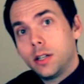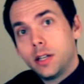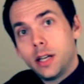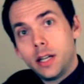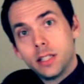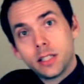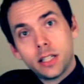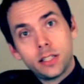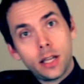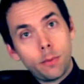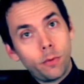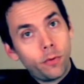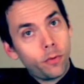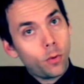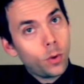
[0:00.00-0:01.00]
And as I said
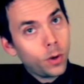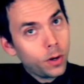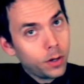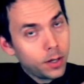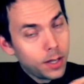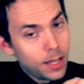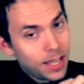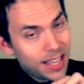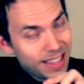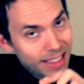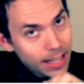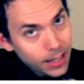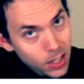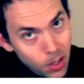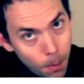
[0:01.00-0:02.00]
before,
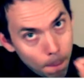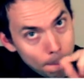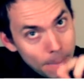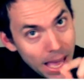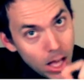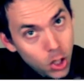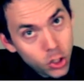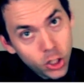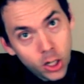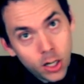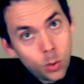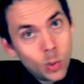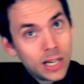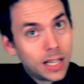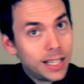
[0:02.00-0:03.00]
that little bell, you're going
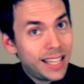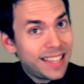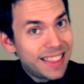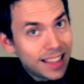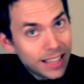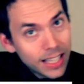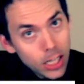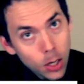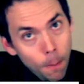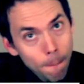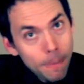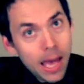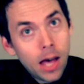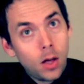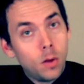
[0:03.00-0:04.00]
to want to click the little
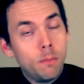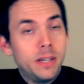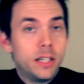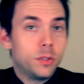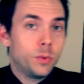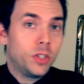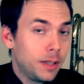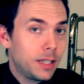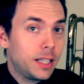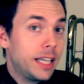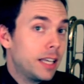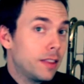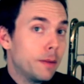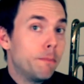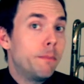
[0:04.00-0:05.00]
bell, because when you
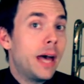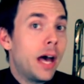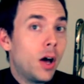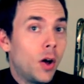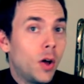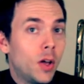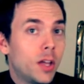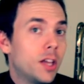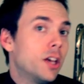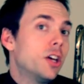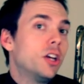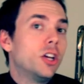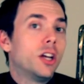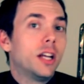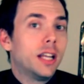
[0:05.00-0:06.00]
click the bell,
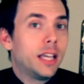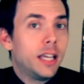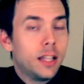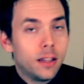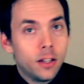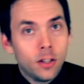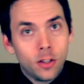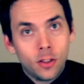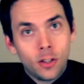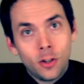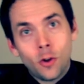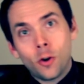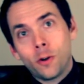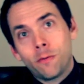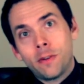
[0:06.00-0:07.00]
you're going to get
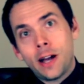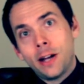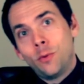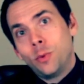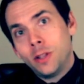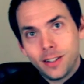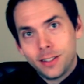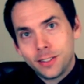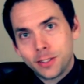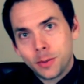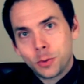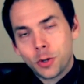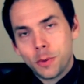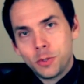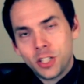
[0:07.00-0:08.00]
notified when
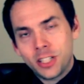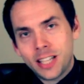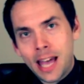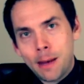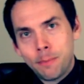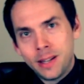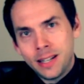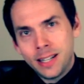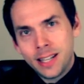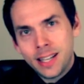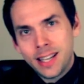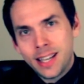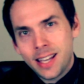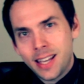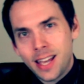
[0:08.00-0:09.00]
subscriptions happen.
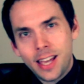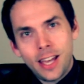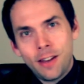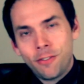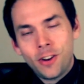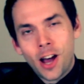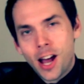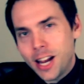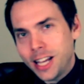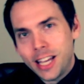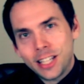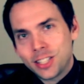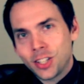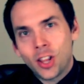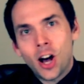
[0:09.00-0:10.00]
If not, it
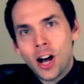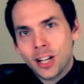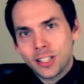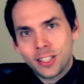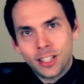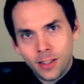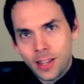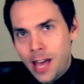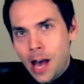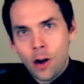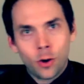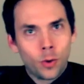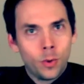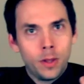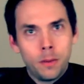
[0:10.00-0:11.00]
gets lost in the
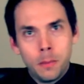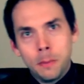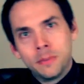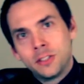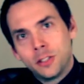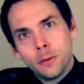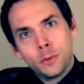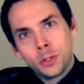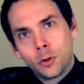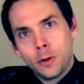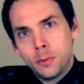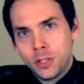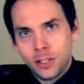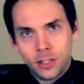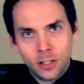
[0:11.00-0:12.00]
algorithm of
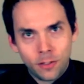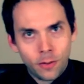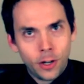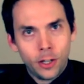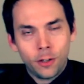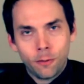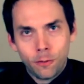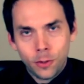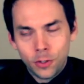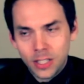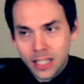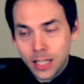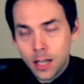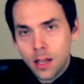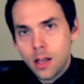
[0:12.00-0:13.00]
subscriptions. It's very
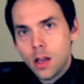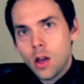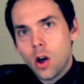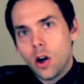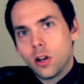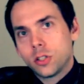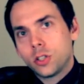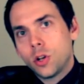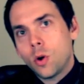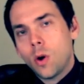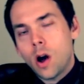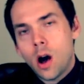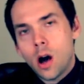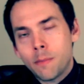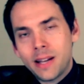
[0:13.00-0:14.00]
confusing.
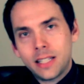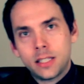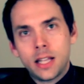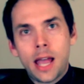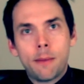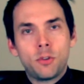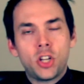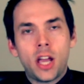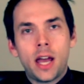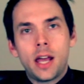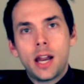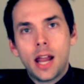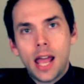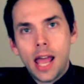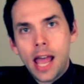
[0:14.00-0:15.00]
Also my Snapchat
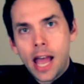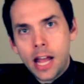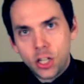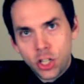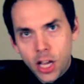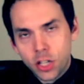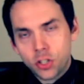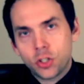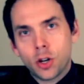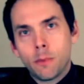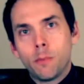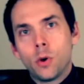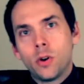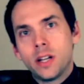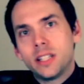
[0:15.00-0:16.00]
at Jazz
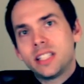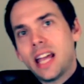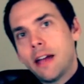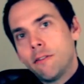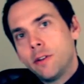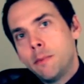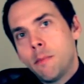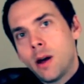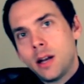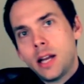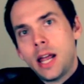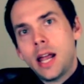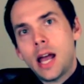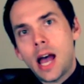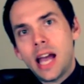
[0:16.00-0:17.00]
Trombonist, every
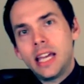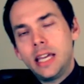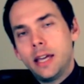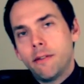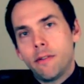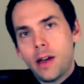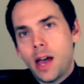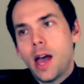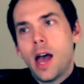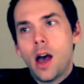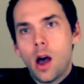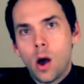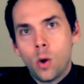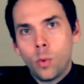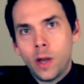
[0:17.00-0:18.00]
Monday I give
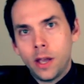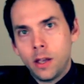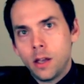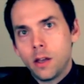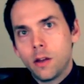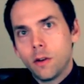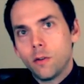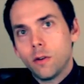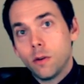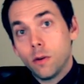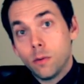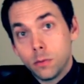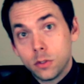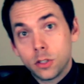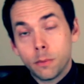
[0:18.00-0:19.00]
away
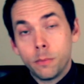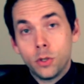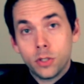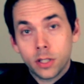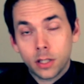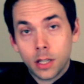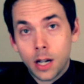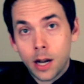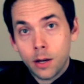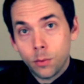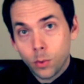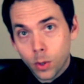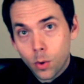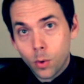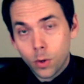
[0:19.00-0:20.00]
some music that I
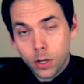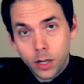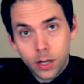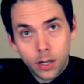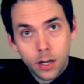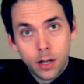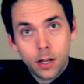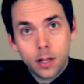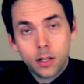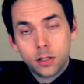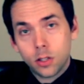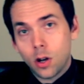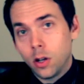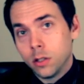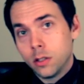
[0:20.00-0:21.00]
recorded.
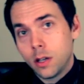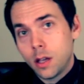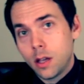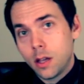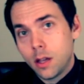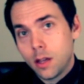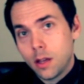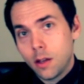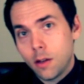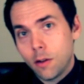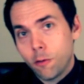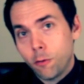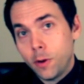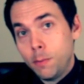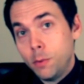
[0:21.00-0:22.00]
It's called
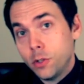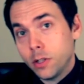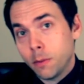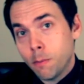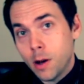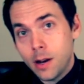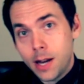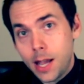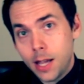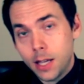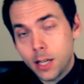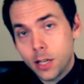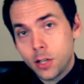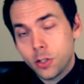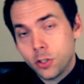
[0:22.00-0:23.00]
Free Music Monday.
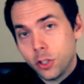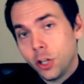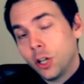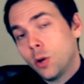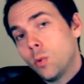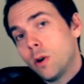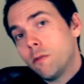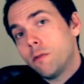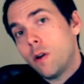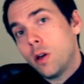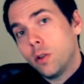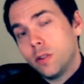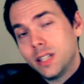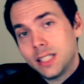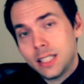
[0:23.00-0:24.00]
So you're gonna wanna
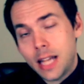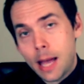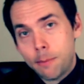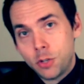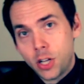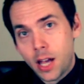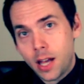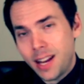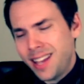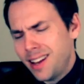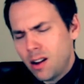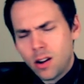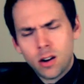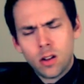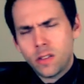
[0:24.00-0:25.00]
follow the Snapchat
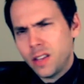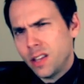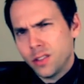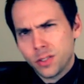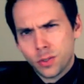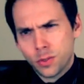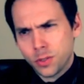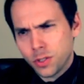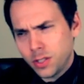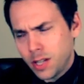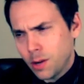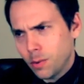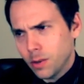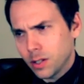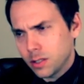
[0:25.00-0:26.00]
and on all the other social
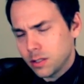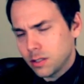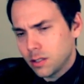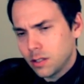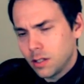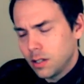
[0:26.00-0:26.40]
networks.